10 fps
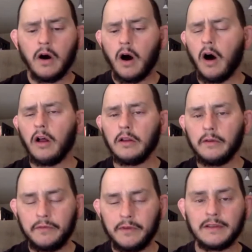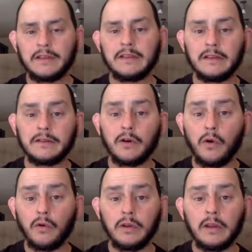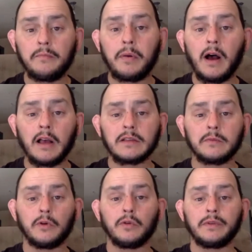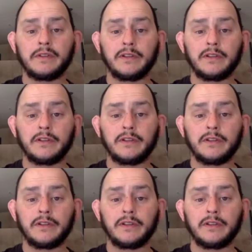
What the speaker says: All of this is only possible with the